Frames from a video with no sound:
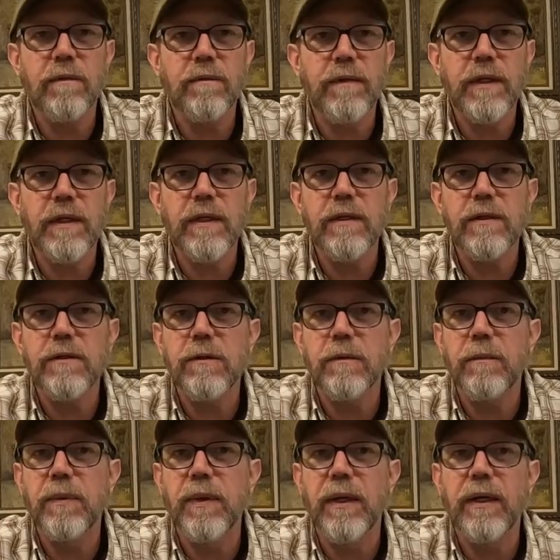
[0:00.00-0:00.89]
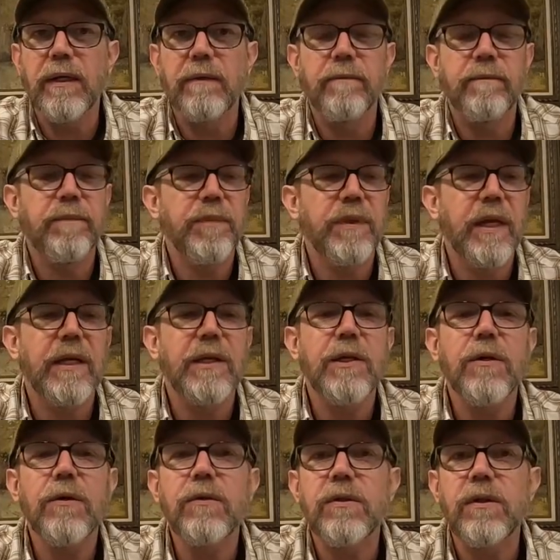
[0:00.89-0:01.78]
of these, but they
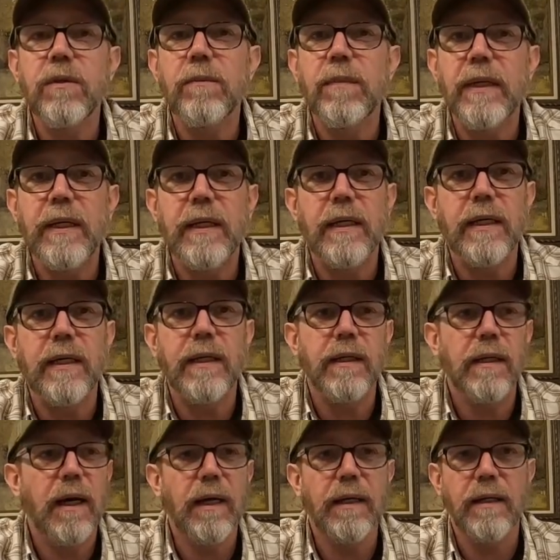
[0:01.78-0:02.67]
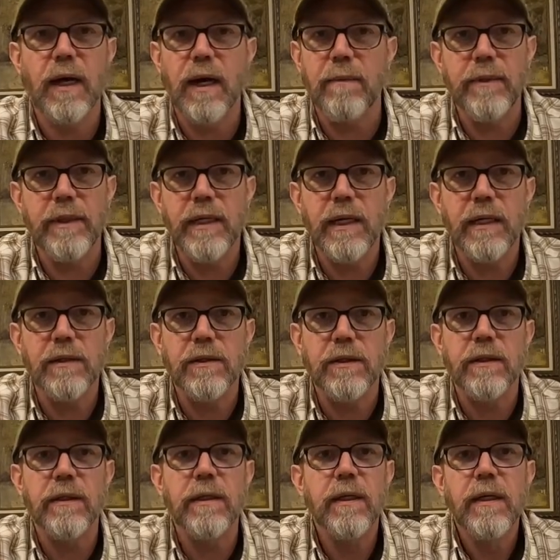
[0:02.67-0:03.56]
used to be a dime a
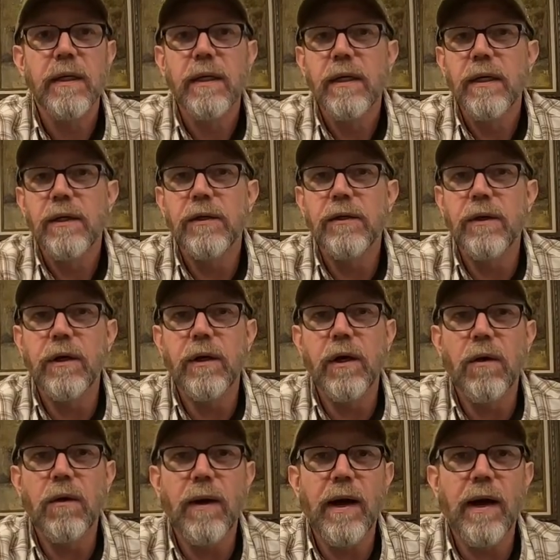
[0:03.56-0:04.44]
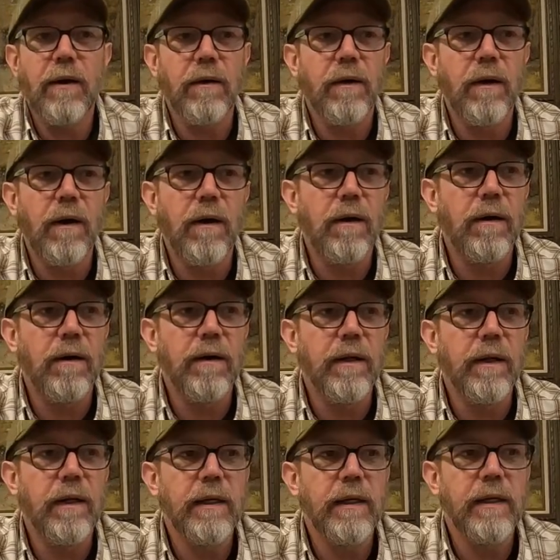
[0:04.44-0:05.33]
dozen. You could go out
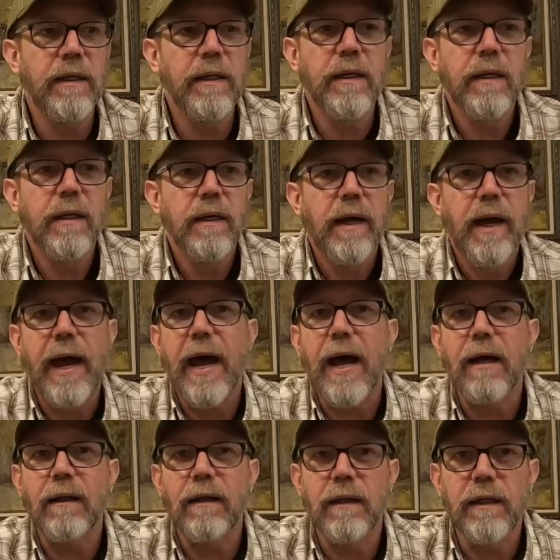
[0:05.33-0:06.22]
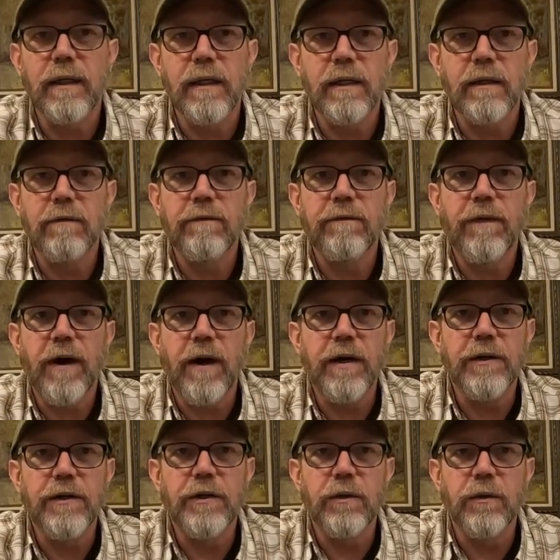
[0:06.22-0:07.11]
on any alley and
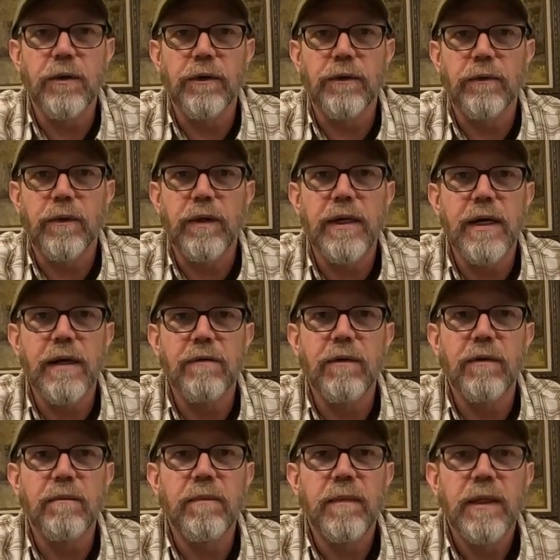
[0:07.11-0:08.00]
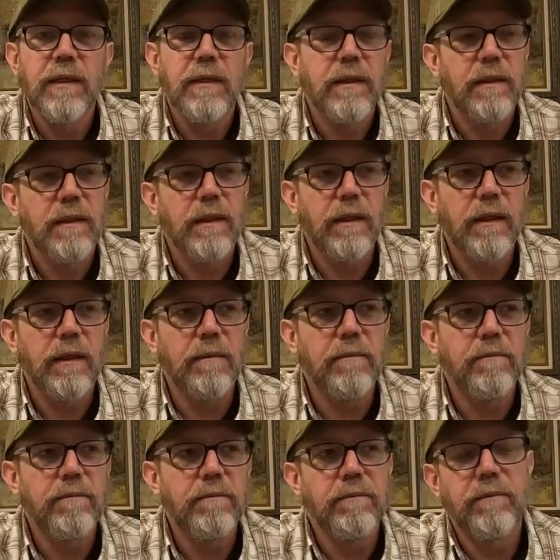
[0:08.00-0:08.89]
find 2 or 3 of them.
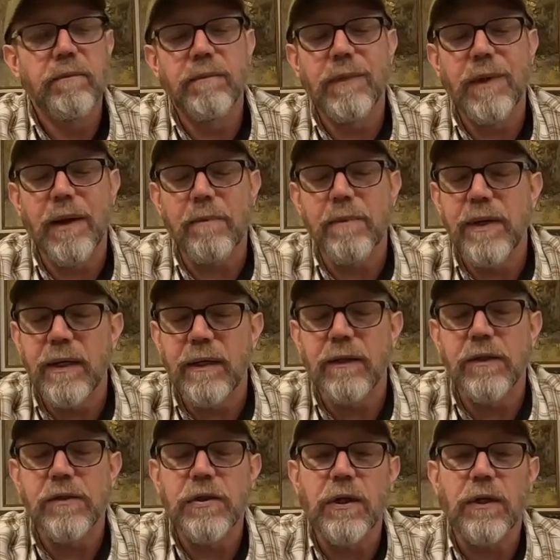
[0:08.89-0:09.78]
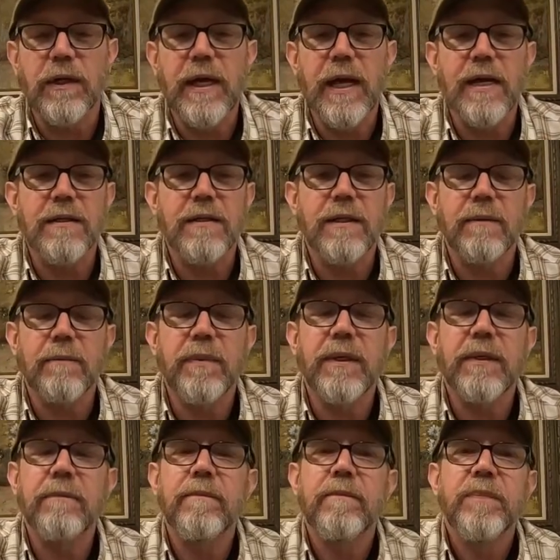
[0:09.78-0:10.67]
I'm being a little sarcastic,
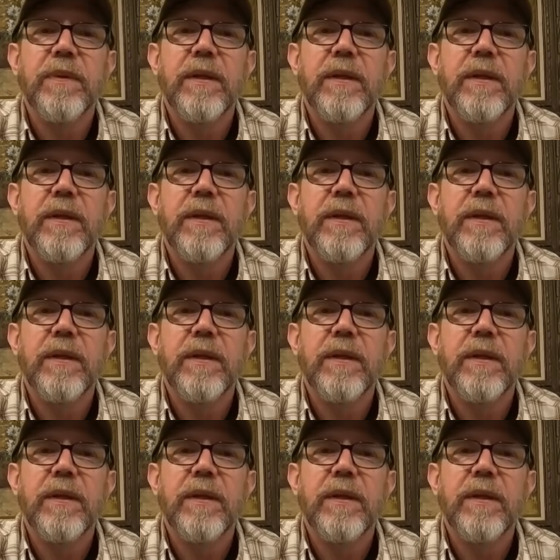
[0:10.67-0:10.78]
but